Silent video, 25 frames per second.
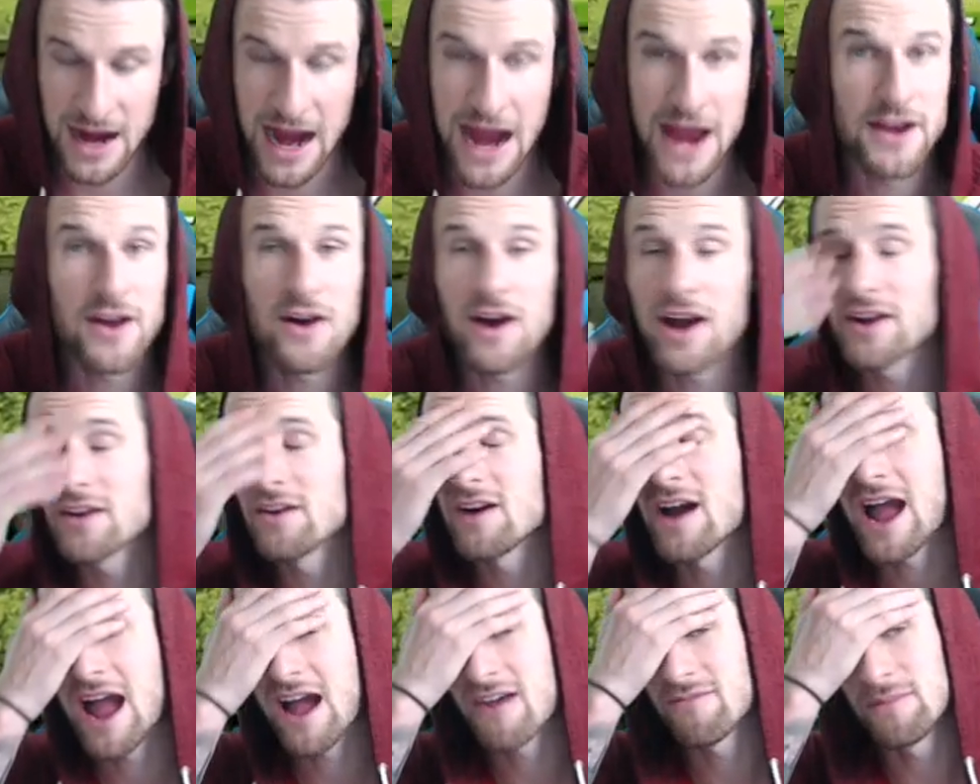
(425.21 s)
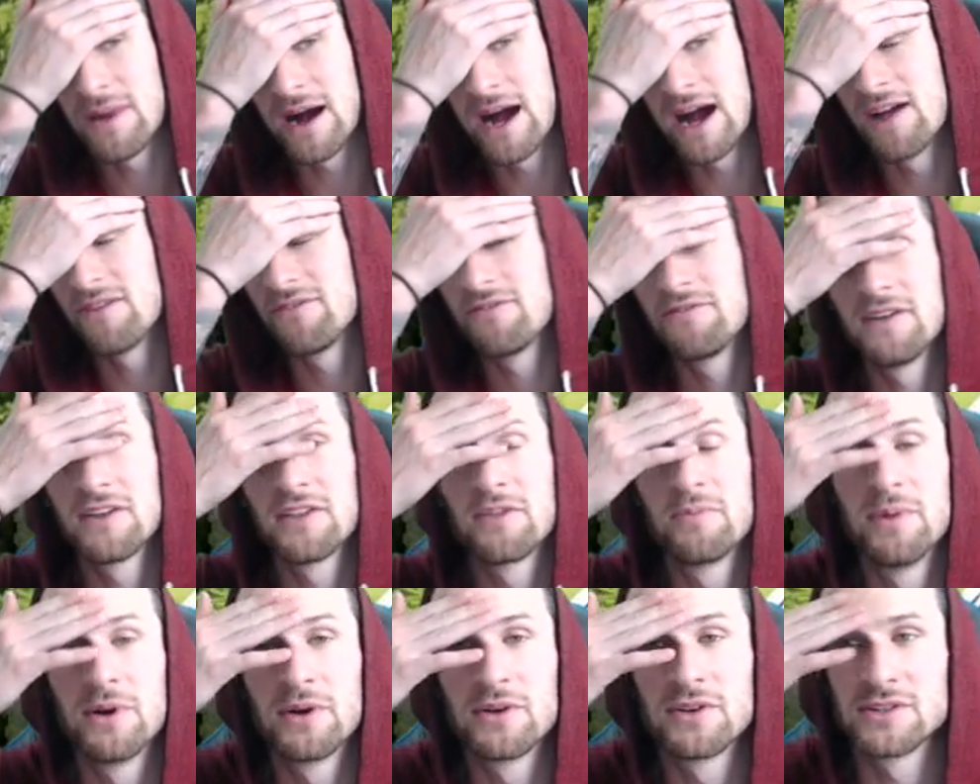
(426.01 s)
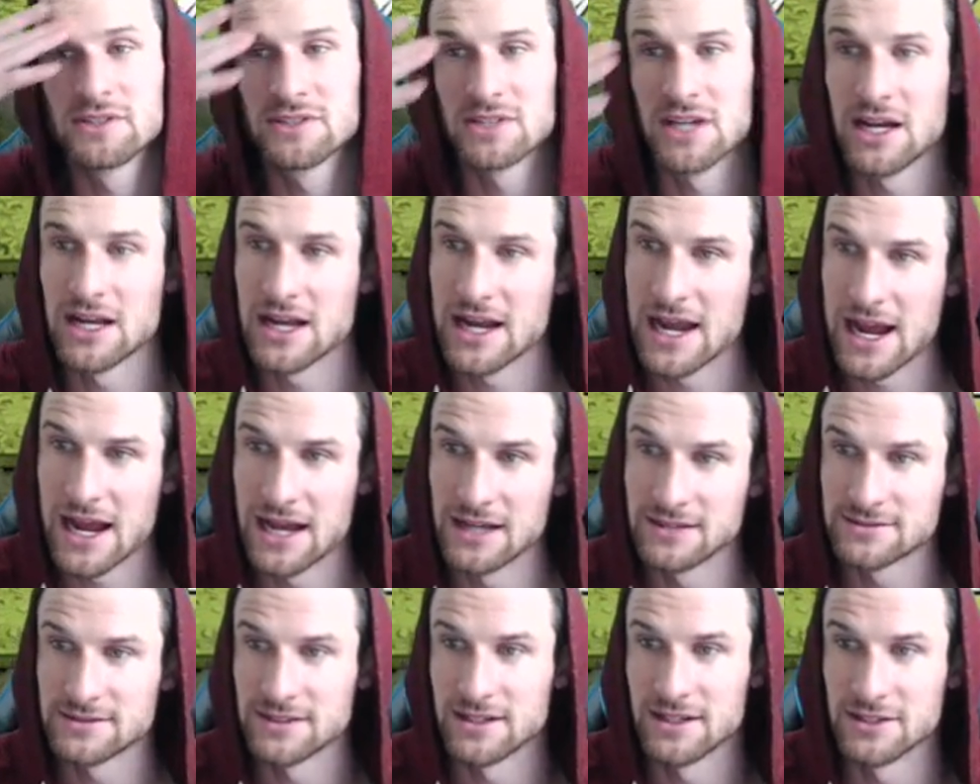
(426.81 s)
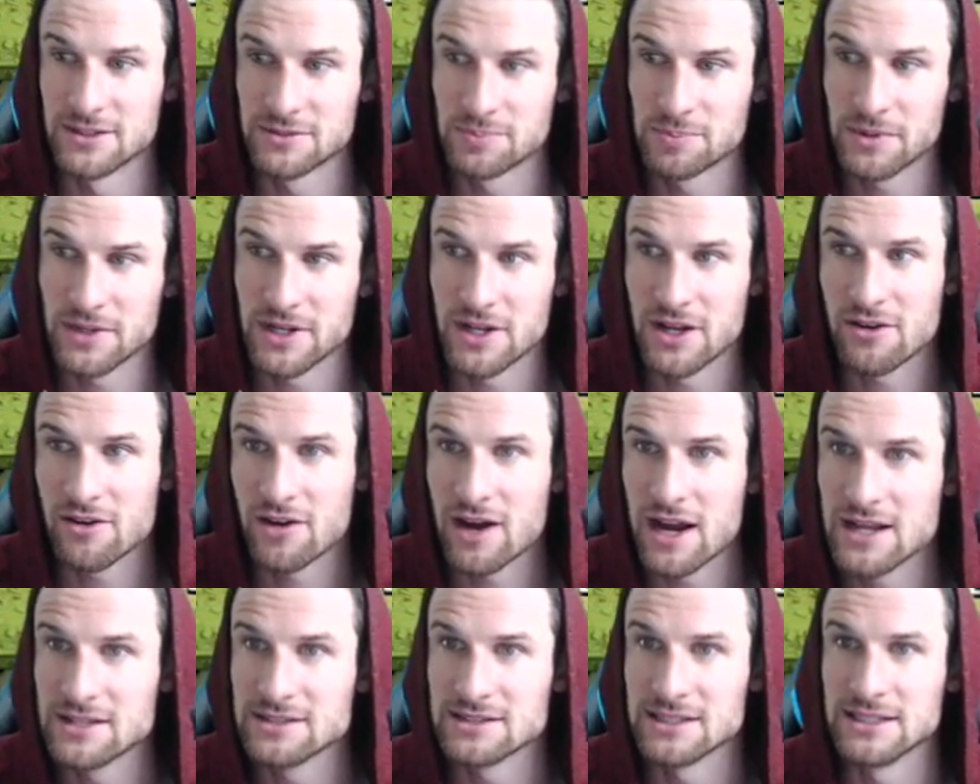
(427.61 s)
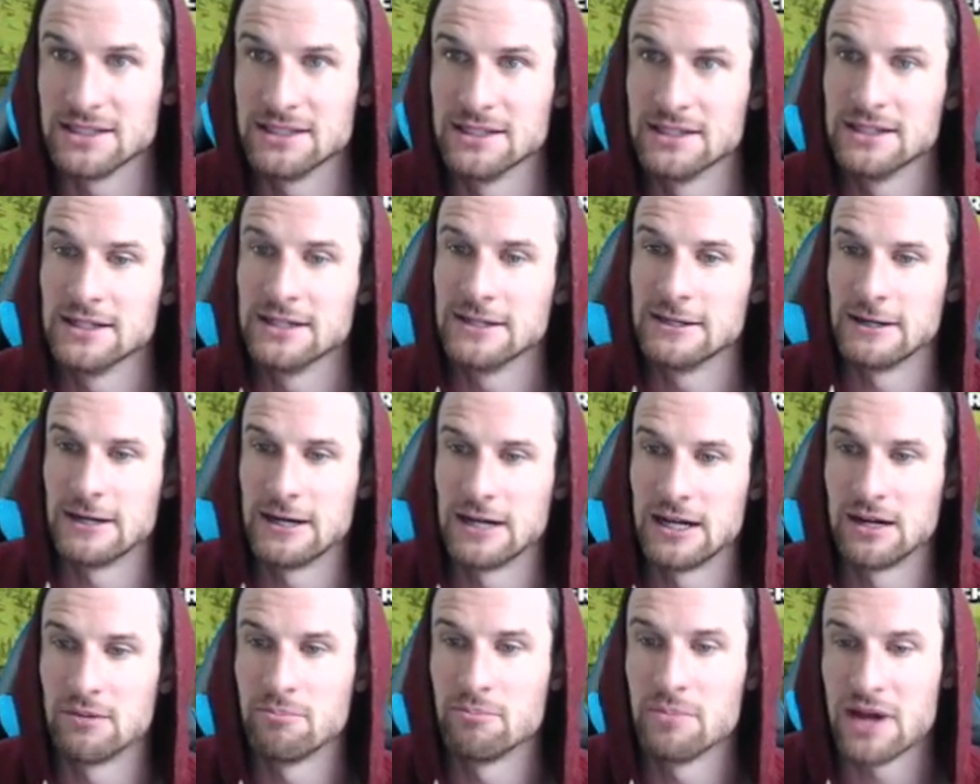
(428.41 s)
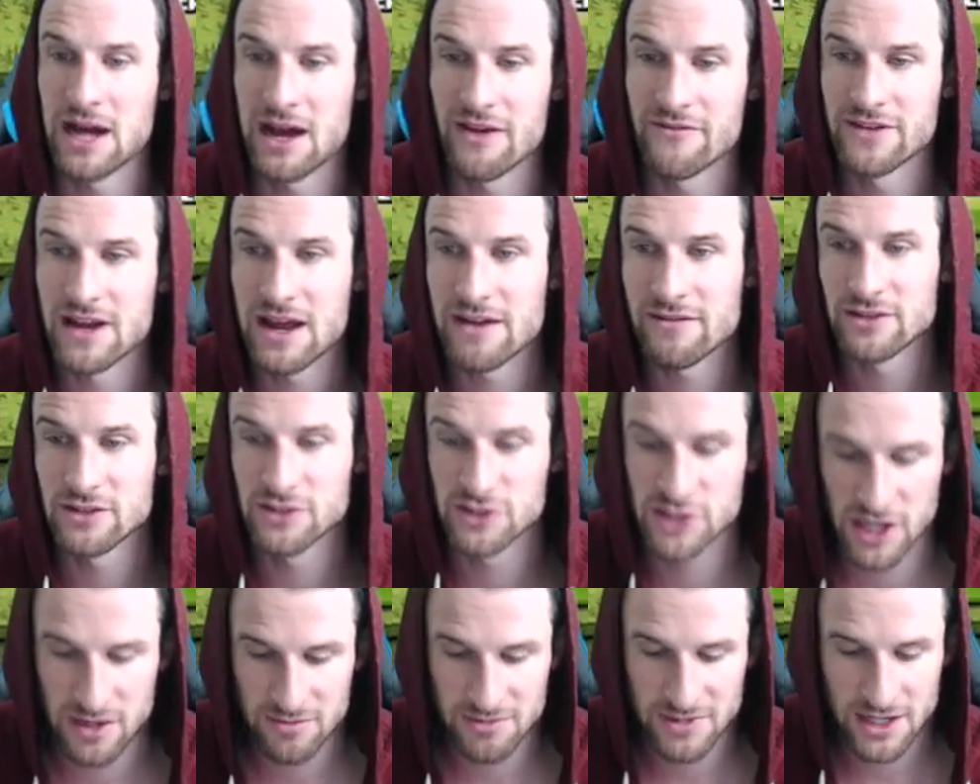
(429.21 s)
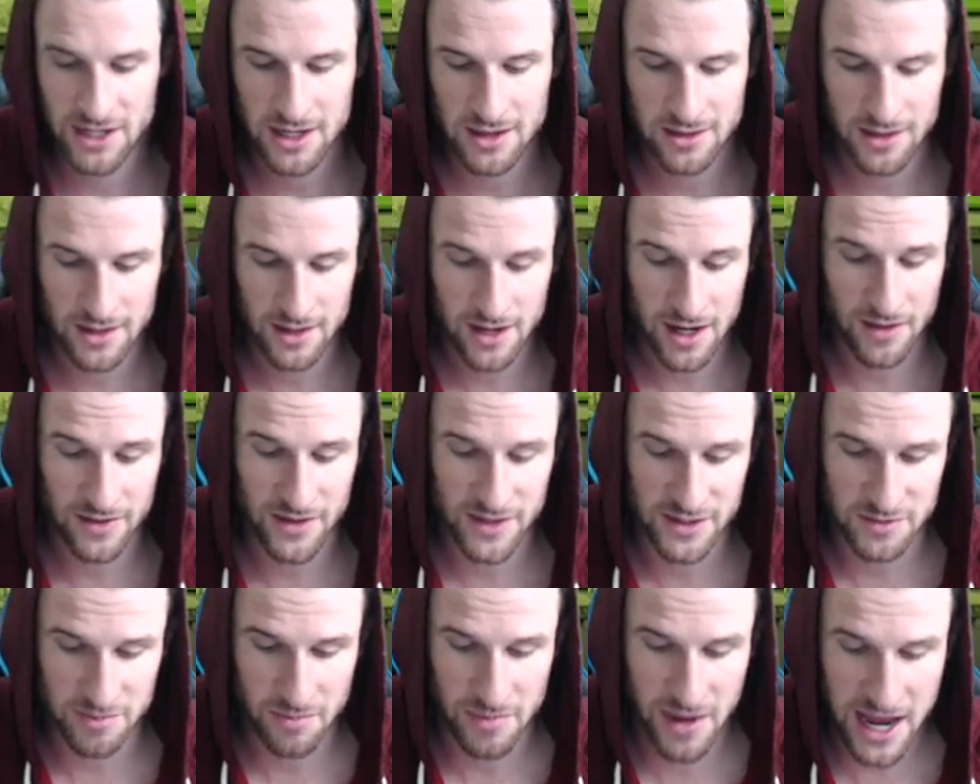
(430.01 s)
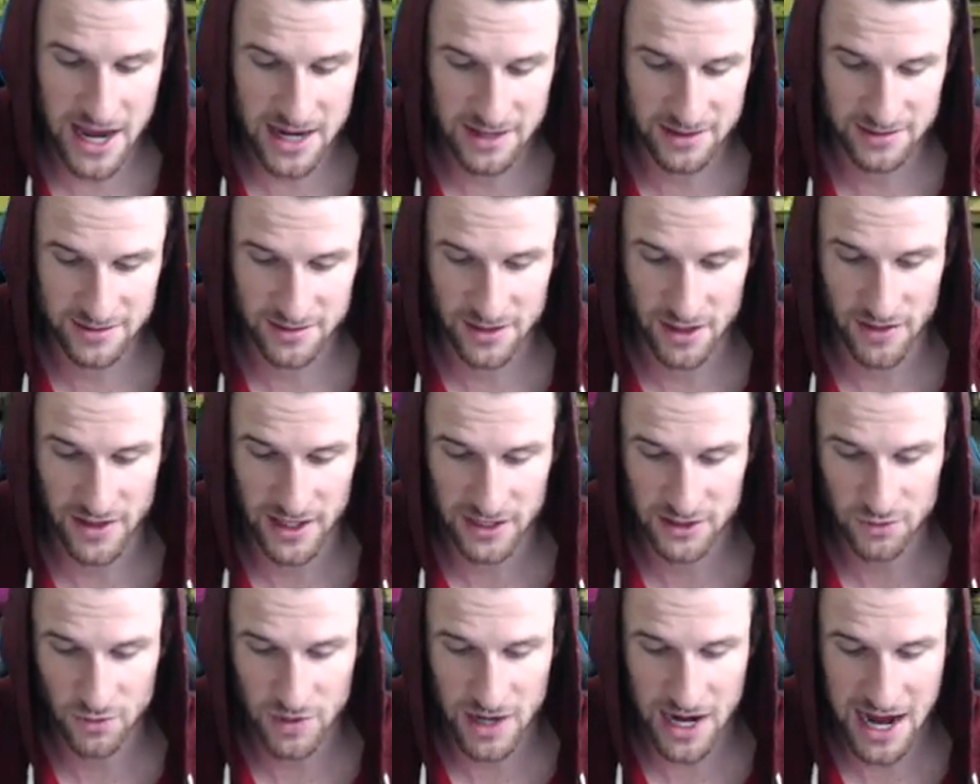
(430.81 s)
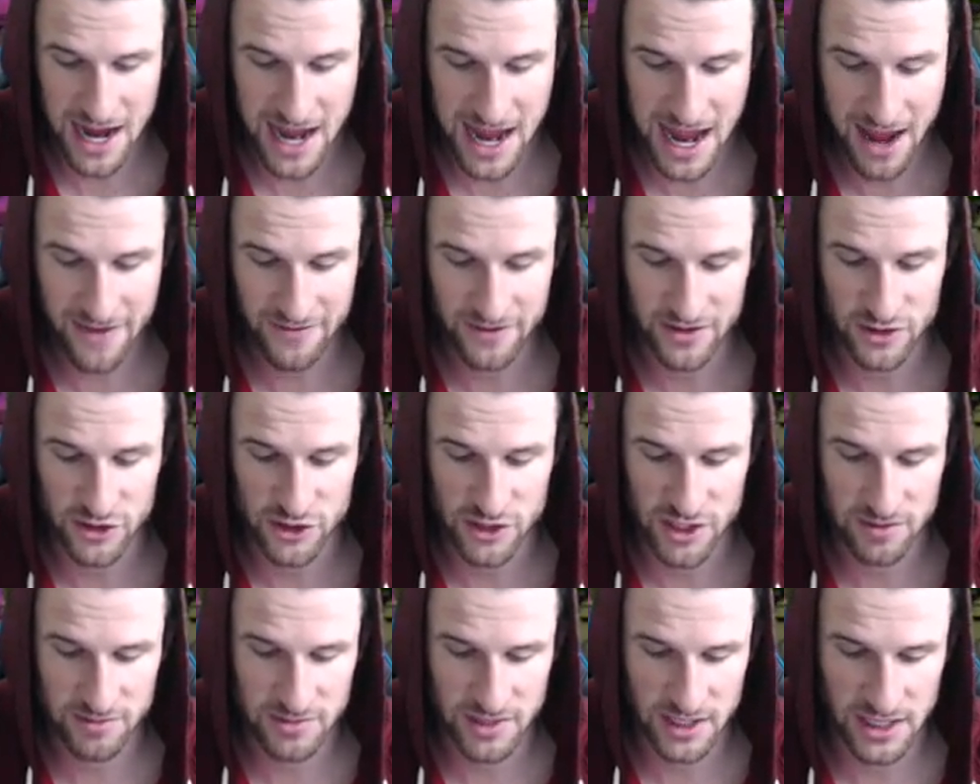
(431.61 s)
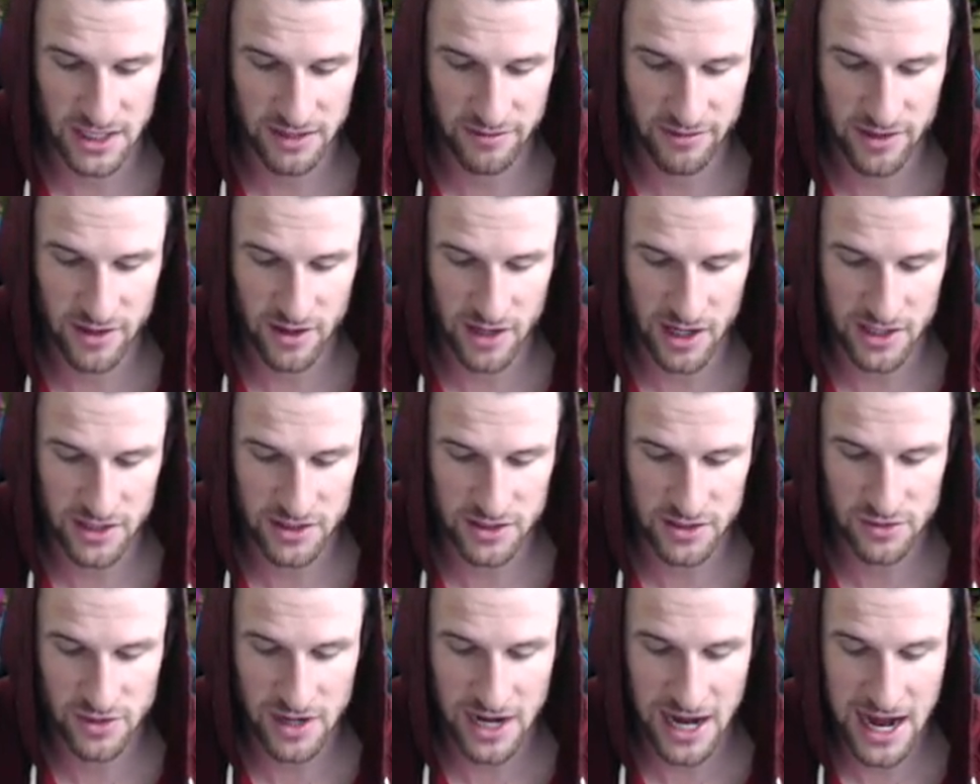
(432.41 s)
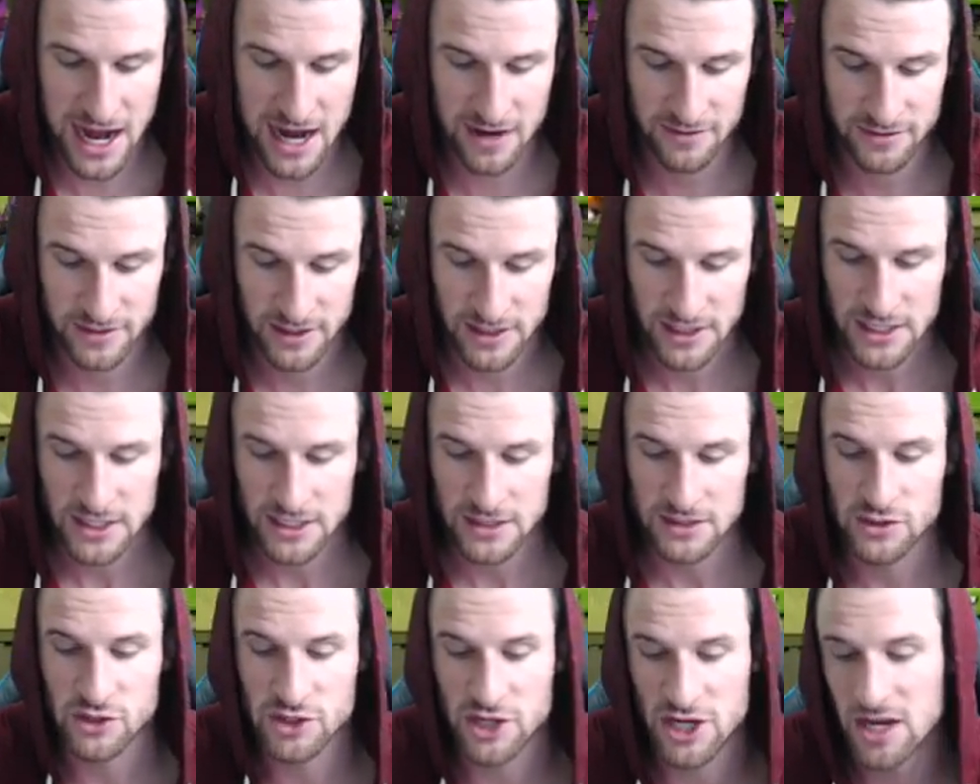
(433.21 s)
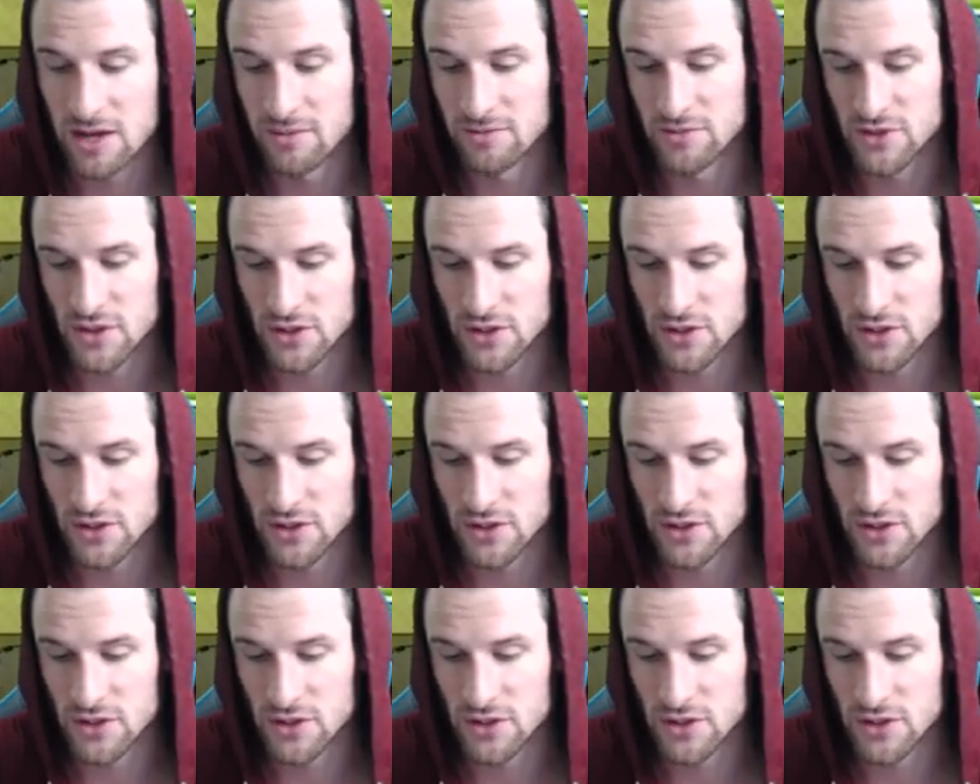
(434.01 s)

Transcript: I know I don't have my fifth builder's hut, guys. It's pretty crazy, um, but I've never gemmed anything on this base, so that's why I haven't gemmed it, even though I do have gems.